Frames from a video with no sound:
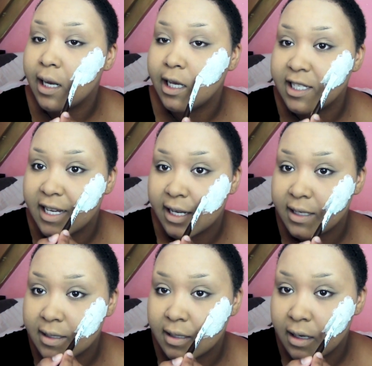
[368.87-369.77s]

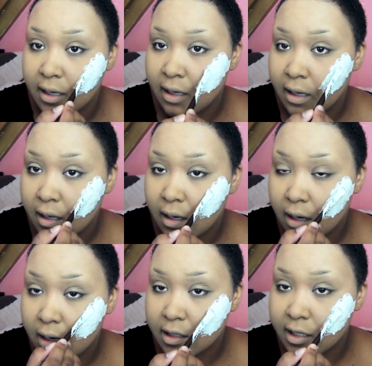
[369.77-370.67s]
latex
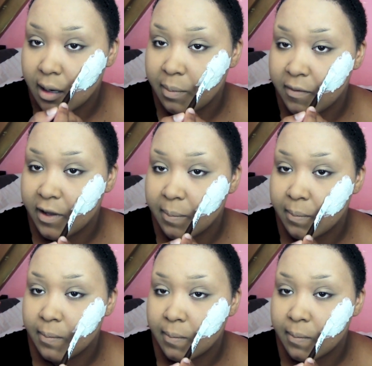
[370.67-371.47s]
on top of it.